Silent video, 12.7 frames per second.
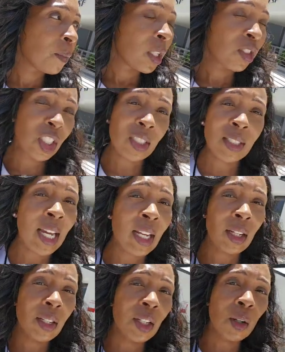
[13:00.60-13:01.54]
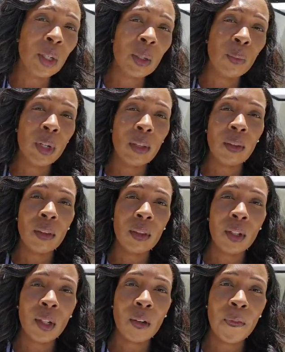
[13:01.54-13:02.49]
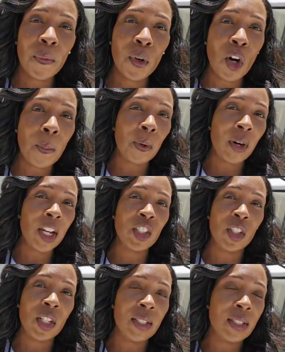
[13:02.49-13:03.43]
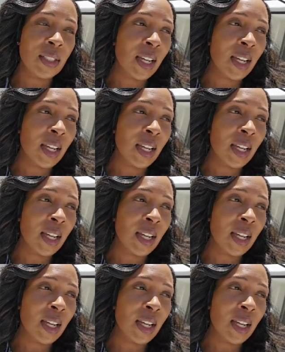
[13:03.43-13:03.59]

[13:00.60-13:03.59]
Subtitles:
Just like with corporations,